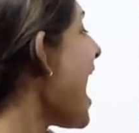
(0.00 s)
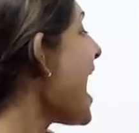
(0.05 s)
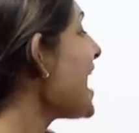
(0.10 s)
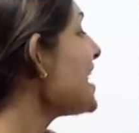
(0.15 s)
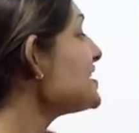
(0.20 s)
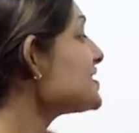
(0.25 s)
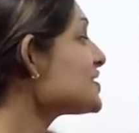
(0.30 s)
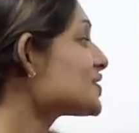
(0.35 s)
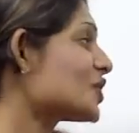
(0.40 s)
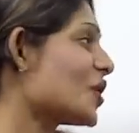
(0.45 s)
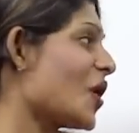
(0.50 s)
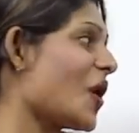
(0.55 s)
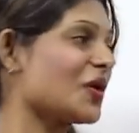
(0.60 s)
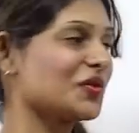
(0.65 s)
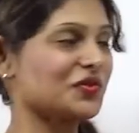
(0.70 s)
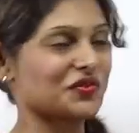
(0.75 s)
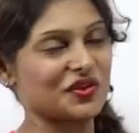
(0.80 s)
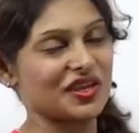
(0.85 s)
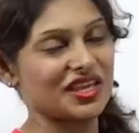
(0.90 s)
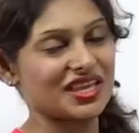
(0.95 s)
Iced
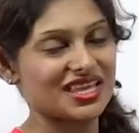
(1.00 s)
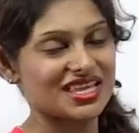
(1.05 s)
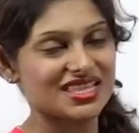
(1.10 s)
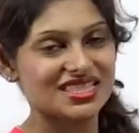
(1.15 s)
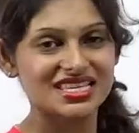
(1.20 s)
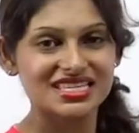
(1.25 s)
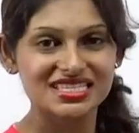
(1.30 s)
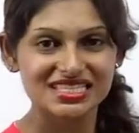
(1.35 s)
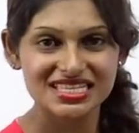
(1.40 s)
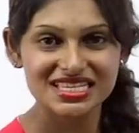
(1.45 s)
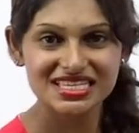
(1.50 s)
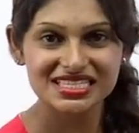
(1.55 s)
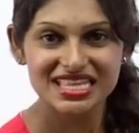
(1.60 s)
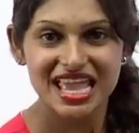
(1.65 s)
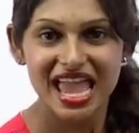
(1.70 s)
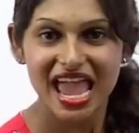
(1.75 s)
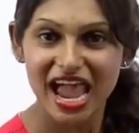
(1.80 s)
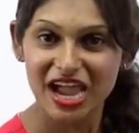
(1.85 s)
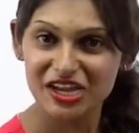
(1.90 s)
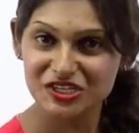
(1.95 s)
coffee, this is
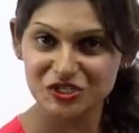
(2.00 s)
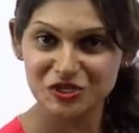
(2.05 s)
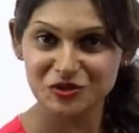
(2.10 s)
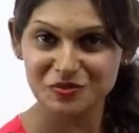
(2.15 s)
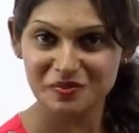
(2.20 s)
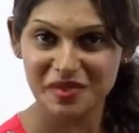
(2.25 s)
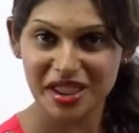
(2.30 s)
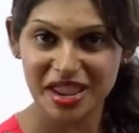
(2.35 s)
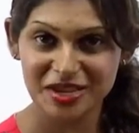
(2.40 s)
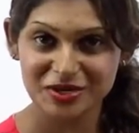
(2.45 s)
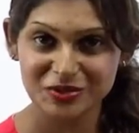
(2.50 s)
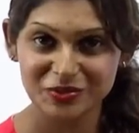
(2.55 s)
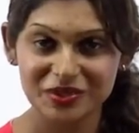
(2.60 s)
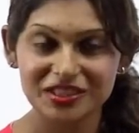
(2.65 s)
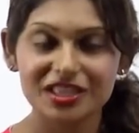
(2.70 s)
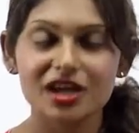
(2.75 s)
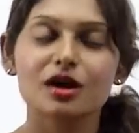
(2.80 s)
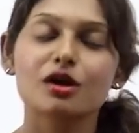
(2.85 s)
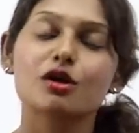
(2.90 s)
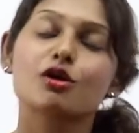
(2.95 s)
actually made
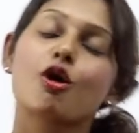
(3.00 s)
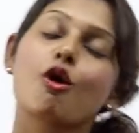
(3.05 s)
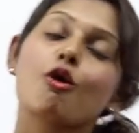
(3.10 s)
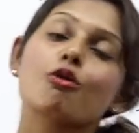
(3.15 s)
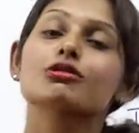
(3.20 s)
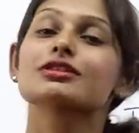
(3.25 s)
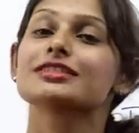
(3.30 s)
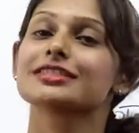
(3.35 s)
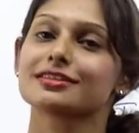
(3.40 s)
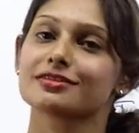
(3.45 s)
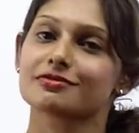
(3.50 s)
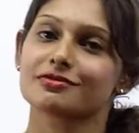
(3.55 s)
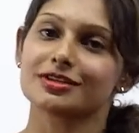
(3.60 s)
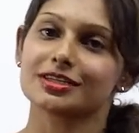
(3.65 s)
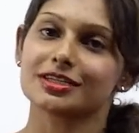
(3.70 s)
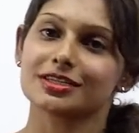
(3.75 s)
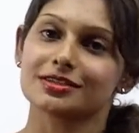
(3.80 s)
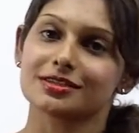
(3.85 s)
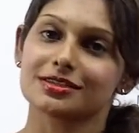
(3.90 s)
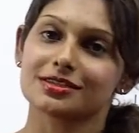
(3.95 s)
with cold
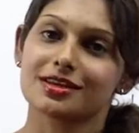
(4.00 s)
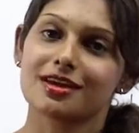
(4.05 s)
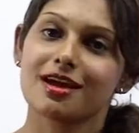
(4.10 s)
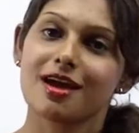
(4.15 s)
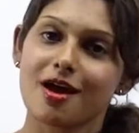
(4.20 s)
ingredients.